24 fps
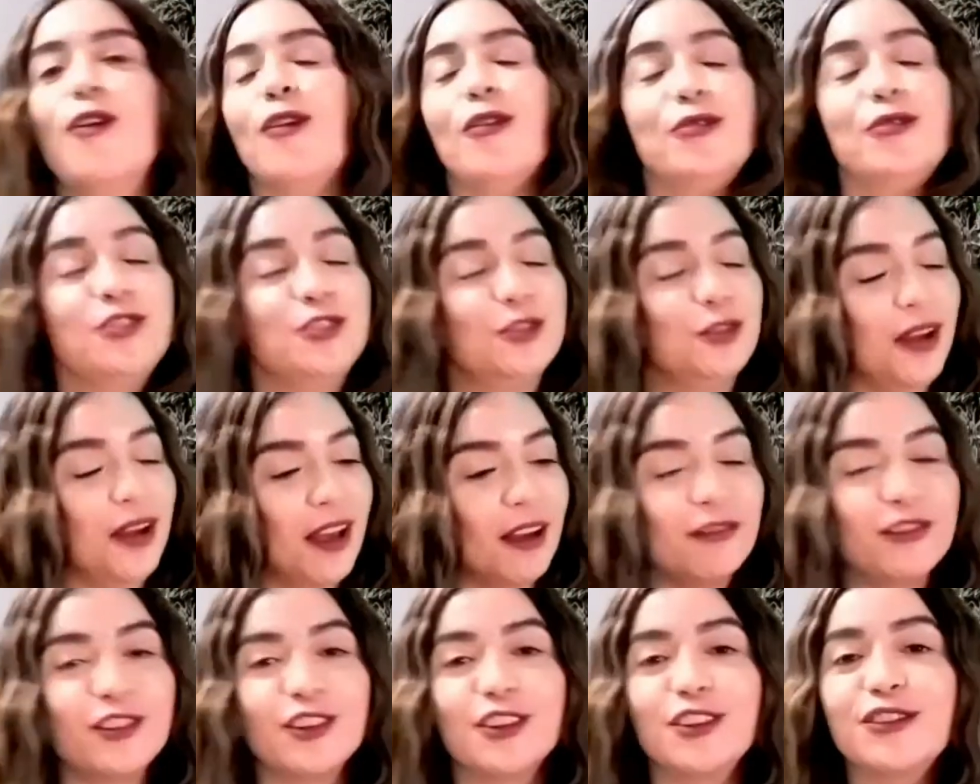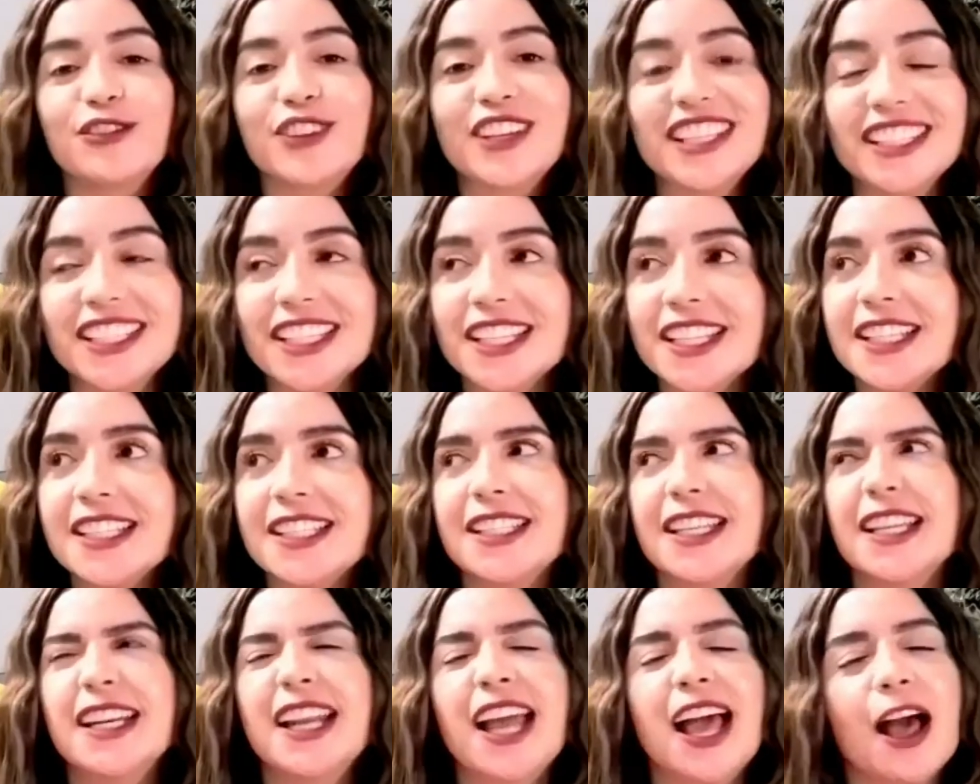you have your reasons,
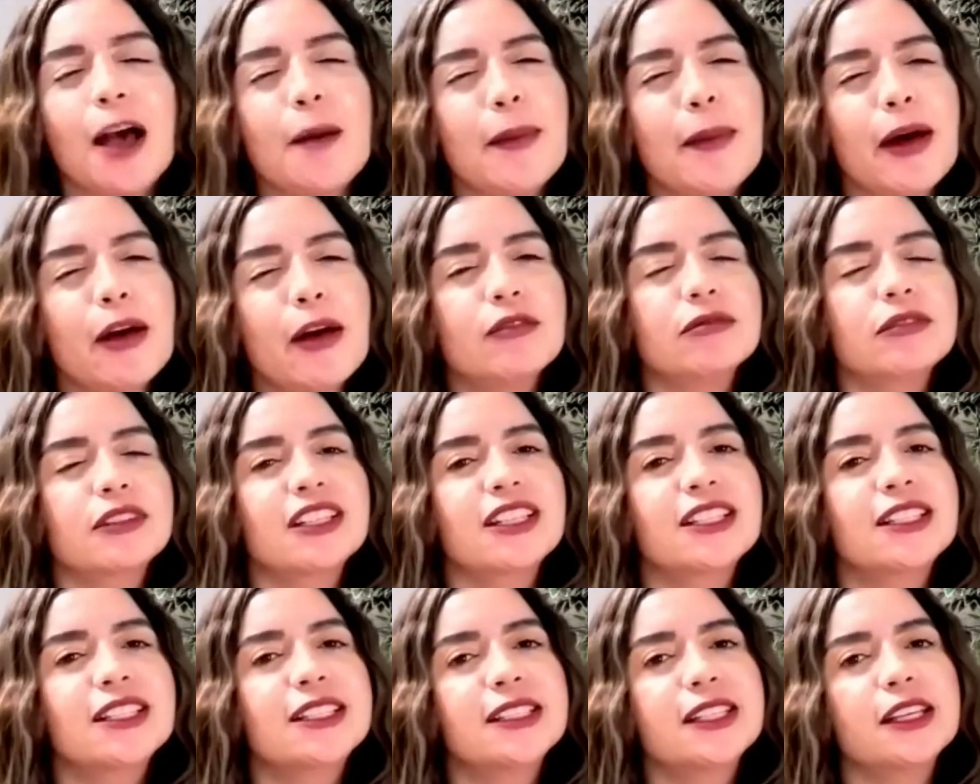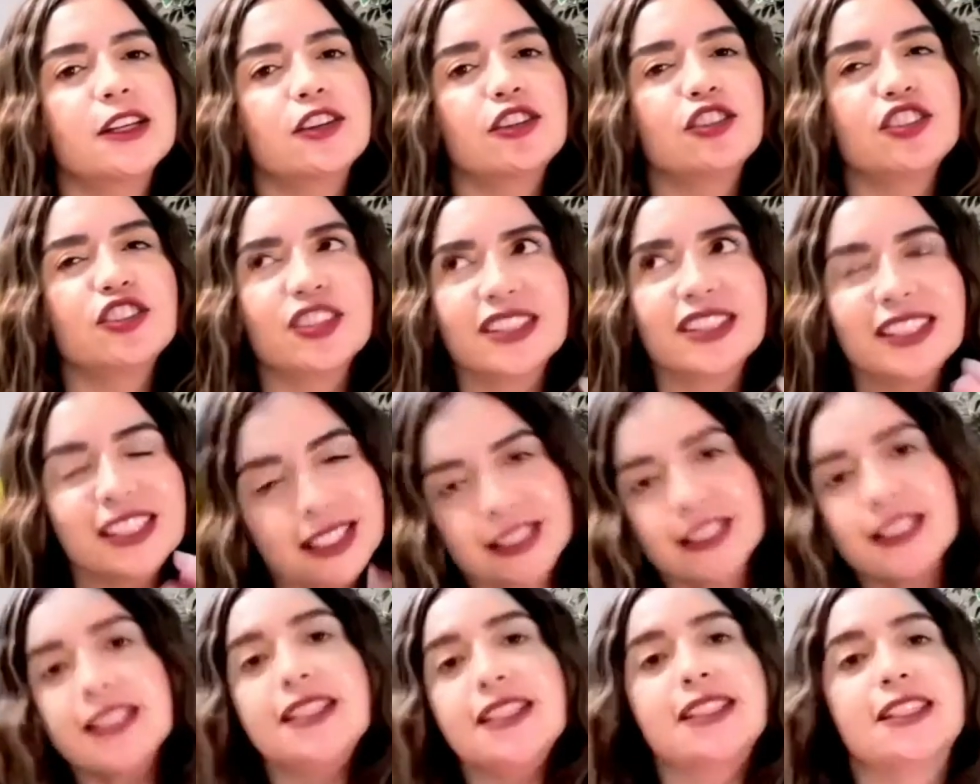then how about consider
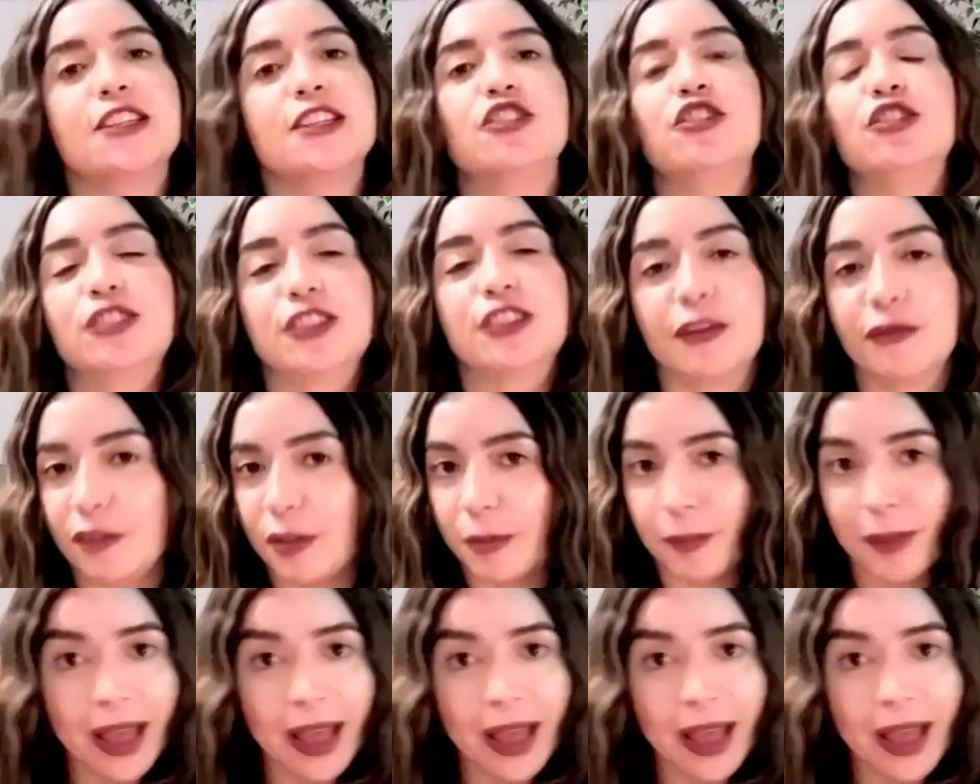distancing yourself from them?